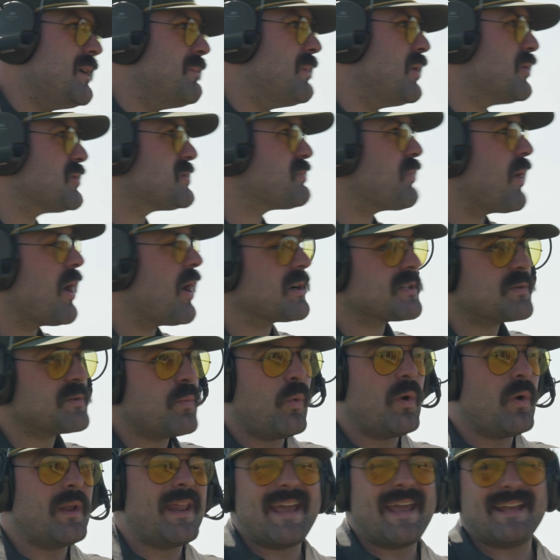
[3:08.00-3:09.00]
Milt Sparks
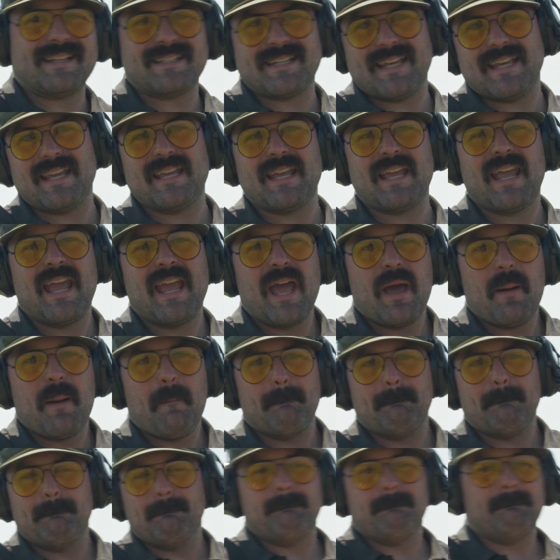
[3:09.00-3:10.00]
1AT,
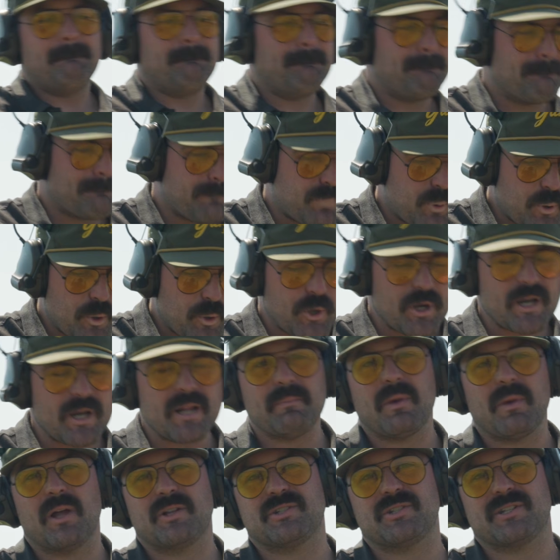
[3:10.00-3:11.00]
pretty
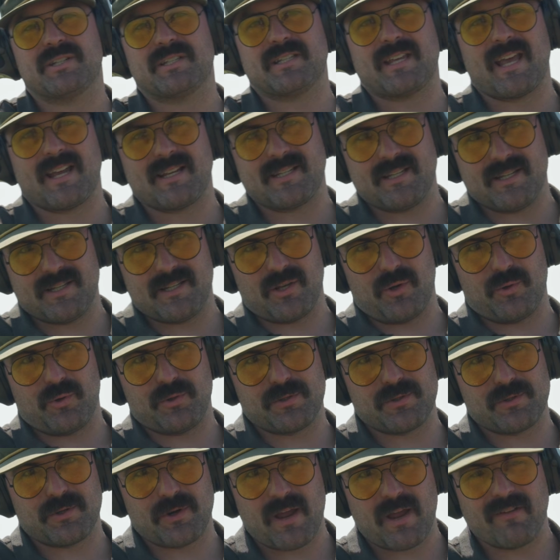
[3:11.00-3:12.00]
much the sexiest
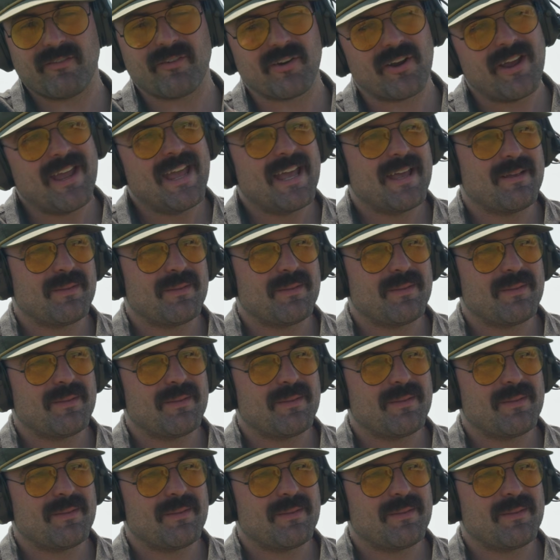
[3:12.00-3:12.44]
holster ever.